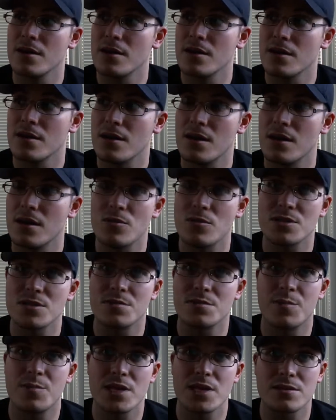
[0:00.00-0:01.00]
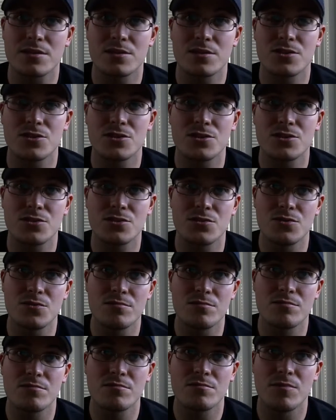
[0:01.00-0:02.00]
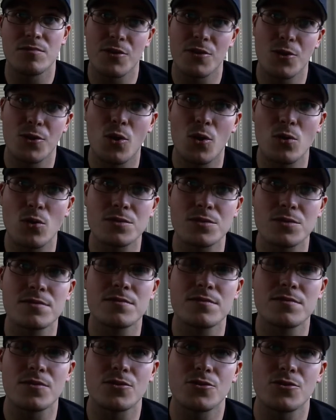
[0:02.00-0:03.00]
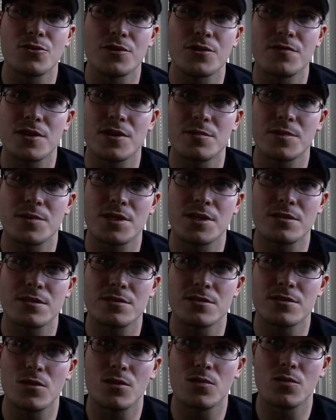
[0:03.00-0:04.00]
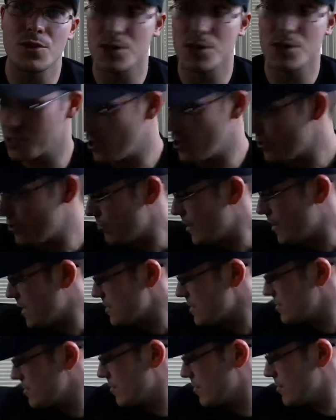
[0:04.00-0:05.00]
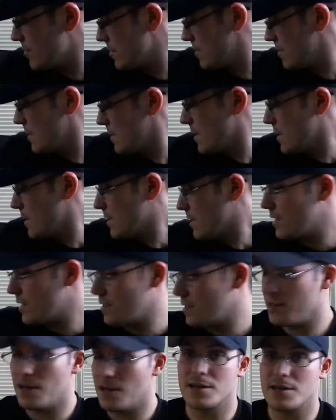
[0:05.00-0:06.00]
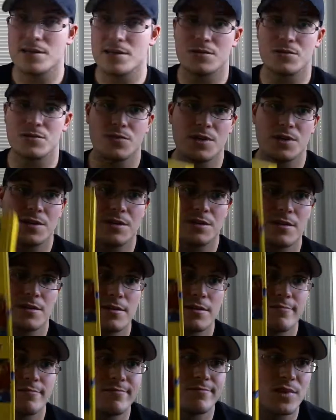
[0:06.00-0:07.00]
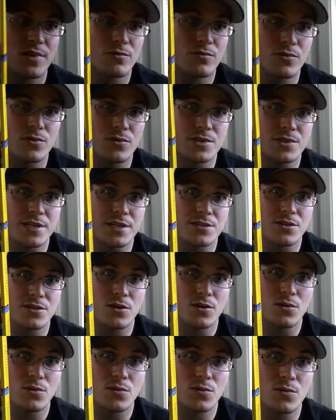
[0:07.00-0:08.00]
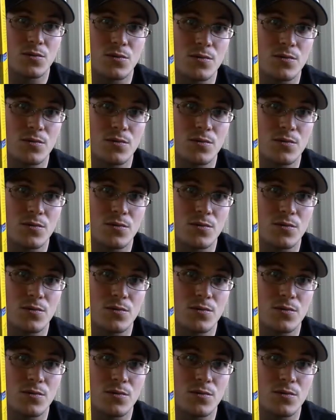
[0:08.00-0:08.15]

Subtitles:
what's best going to suit their goals for learning Vietnamese. So we're going to start where I started, and that is with Rosetta Stone.